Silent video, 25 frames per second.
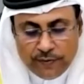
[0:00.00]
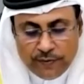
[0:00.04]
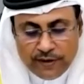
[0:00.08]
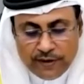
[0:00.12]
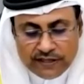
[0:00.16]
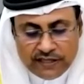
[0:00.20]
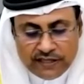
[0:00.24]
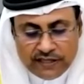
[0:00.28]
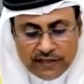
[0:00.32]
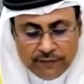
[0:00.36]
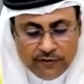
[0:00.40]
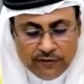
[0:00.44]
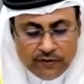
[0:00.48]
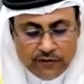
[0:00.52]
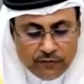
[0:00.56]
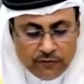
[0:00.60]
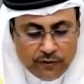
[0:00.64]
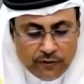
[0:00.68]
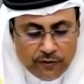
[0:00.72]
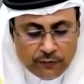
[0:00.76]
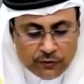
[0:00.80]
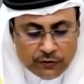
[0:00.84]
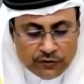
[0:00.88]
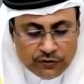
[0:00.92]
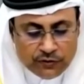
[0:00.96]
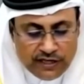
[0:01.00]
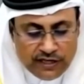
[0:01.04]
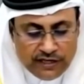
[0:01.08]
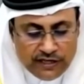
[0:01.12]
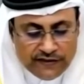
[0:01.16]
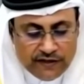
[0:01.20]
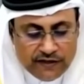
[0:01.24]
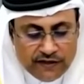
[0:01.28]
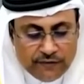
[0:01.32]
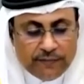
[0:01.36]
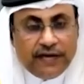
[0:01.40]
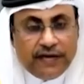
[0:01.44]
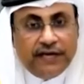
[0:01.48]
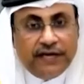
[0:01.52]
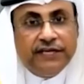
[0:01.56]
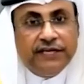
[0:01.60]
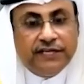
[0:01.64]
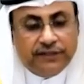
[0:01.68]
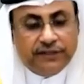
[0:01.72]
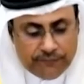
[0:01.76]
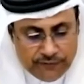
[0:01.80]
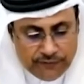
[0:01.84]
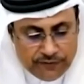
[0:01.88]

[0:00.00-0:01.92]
Office of Counterterrorism,